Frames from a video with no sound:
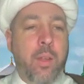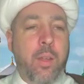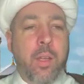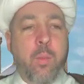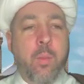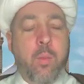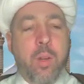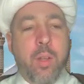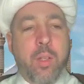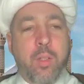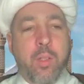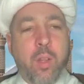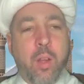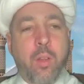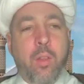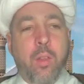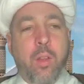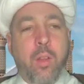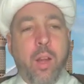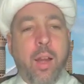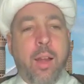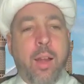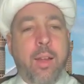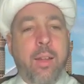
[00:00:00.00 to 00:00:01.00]
He brings
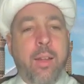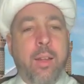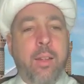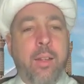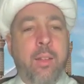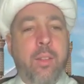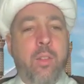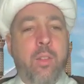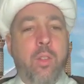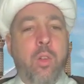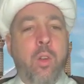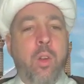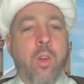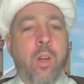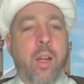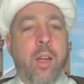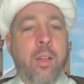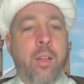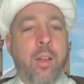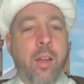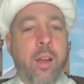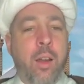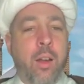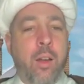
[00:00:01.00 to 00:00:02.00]
other ayat, Surah
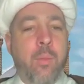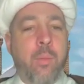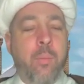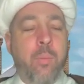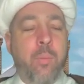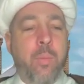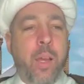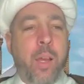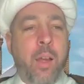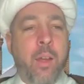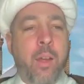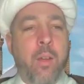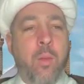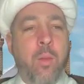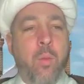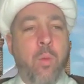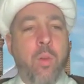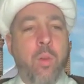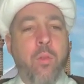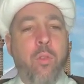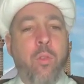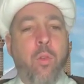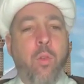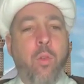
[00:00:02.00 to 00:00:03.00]
An'am, ayat
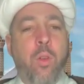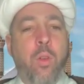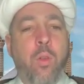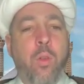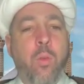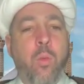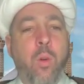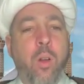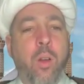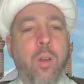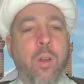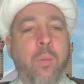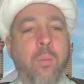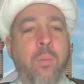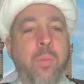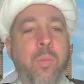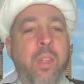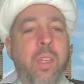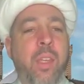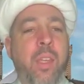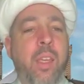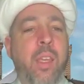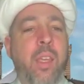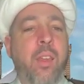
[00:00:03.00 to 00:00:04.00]
141,
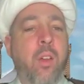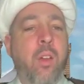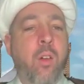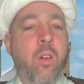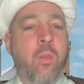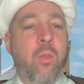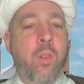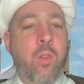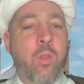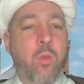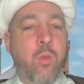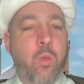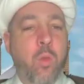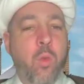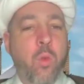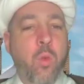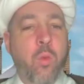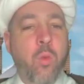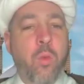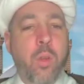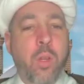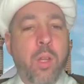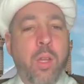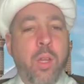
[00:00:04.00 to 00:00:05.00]
eat of its
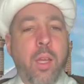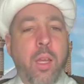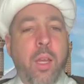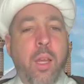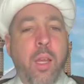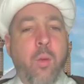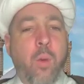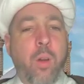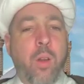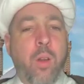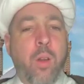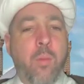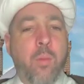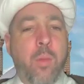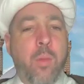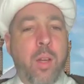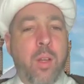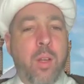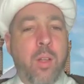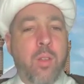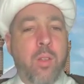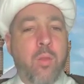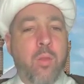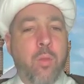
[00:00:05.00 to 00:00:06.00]
fruit, and when it
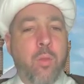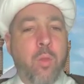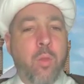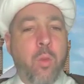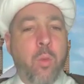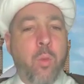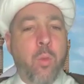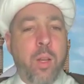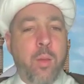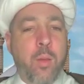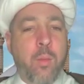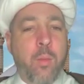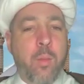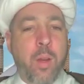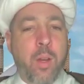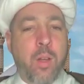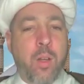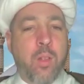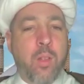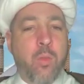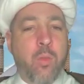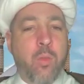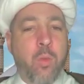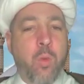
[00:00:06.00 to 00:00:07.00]
bears
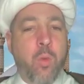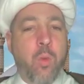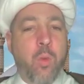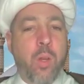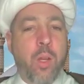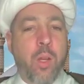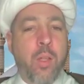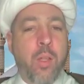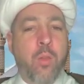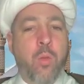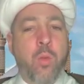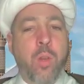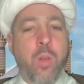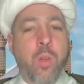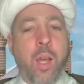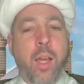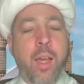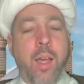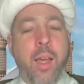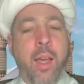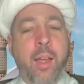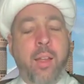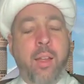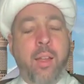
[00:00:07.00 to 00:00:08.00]
fruit, and do
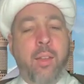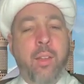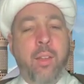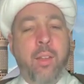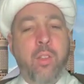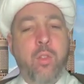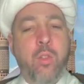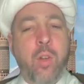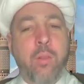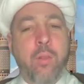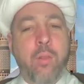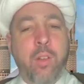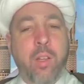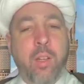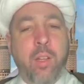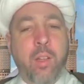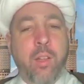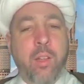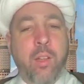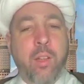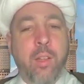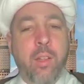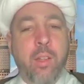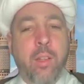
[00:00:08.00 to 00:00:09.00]
not act
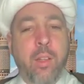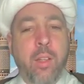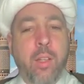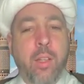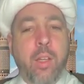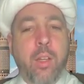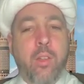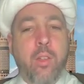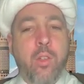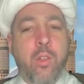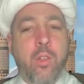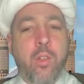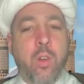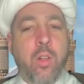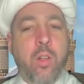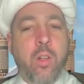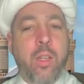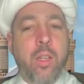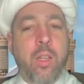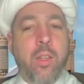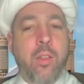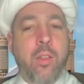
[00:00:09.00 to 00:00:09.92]
extravagantly. Surely